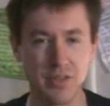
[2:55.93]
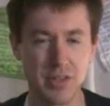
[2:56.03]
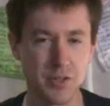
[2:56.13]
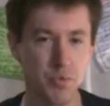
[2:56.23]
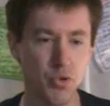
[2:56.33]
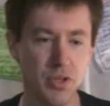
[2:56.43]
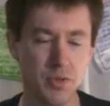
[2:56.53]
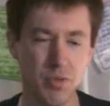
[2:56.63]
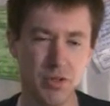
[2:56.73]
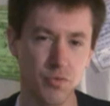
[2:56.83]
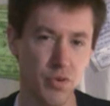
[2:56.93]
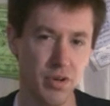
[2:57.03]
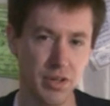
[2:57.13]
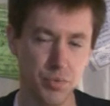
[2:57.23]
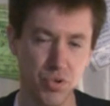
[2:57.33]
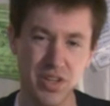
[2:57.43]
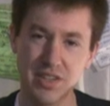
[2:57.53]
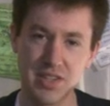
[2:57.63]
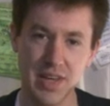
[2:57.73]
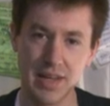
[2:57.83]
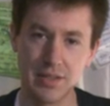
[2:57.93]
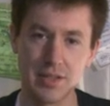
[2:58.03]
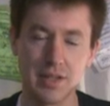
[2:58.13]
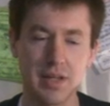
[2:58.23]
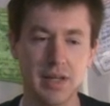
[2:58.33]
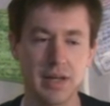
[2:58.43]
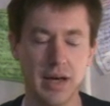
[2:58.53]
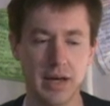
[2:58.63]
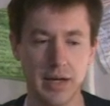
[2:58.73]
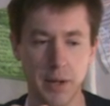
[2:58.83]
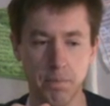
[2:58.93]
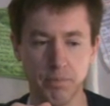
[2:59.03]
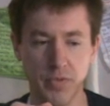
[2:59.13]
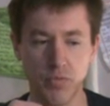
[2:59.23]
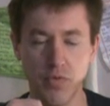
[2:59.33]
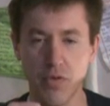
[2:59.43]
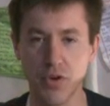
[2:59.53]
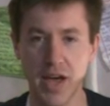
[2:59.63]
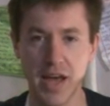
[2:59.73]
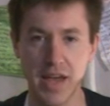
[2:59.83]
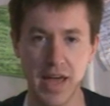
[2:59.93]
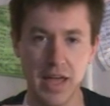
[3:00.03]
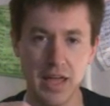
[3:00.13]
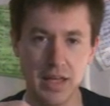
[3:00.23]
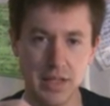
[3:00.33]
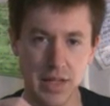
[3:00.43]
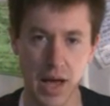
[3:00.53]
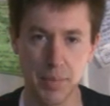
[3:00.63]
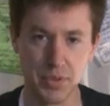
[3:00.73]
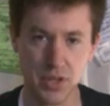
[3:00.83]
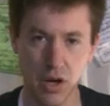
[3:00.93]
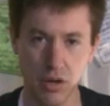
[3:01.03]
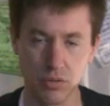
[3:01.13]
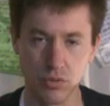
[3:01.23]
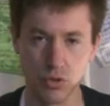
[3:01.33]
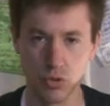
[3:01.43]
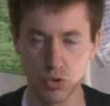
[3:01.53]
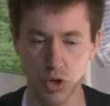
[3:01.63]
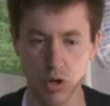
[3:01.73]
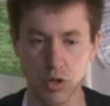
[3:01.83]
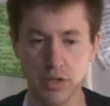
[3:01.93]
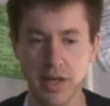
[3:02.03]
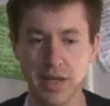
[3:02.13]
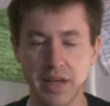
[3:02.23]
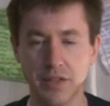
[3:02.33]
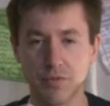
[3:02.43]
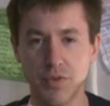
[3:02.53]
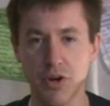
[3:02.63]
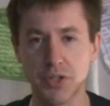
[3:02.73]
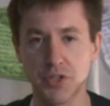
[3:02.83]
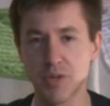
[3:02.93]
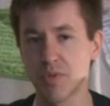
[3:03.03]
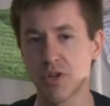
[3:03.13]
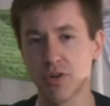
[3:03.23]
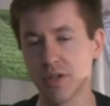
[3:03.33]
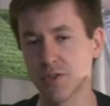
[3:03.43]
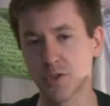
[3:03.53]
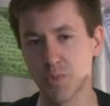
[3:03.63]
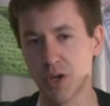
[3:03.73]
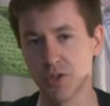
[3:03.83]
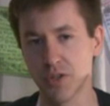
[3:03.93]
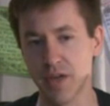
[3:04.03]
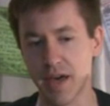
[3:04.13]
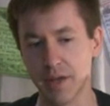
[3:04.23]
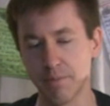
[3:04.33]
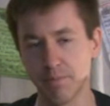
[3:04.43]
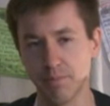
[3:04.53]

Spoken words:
smoky smell is pretty intense. If you've ever had a lapsang souchong, it's very similar in smell to that.